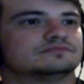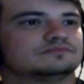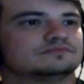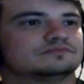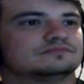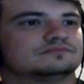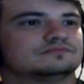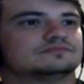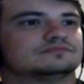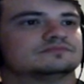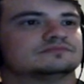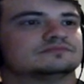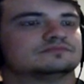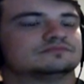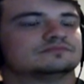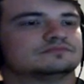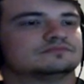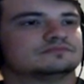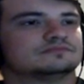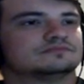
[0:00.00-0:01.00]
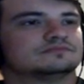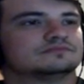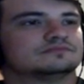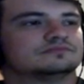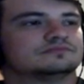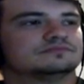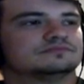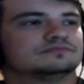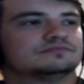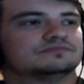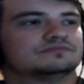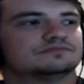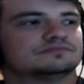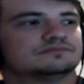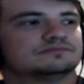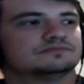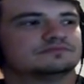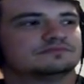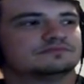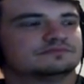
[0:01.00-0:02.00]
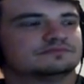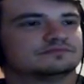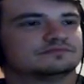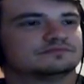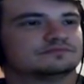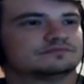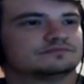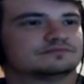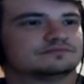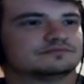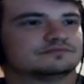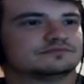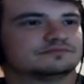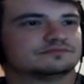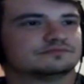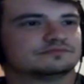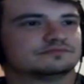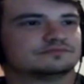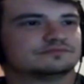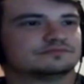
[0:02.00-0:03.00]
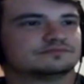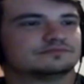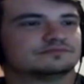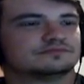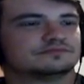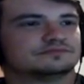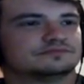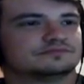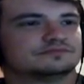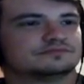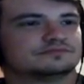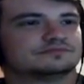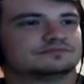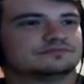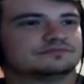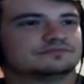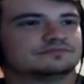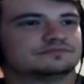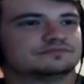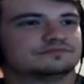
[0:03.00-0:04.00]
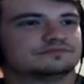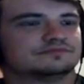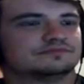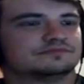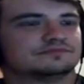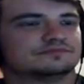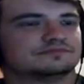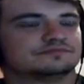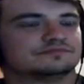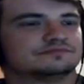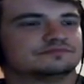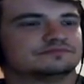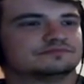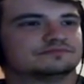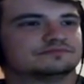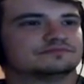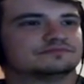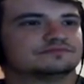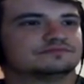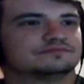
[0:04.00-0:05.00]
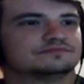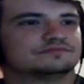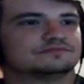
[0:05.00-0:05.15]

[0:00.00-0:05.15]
This person isn't speaking.